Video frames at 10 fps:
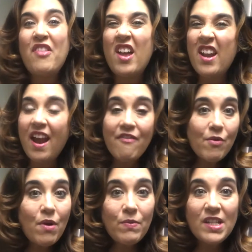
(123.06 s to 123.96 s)
that
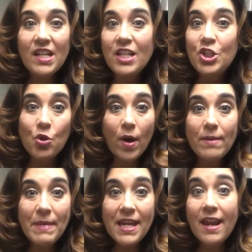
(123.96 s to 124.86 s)
everyone was going to
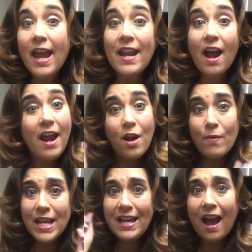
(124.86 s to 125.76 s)
join me, and I had
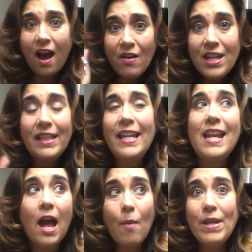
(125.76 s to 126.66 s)
already
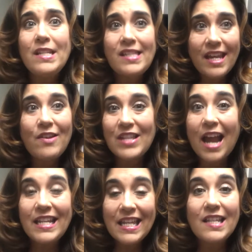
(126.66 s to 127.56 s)
calculated how many sales
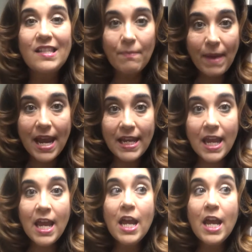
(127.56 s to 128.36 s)
I needed to make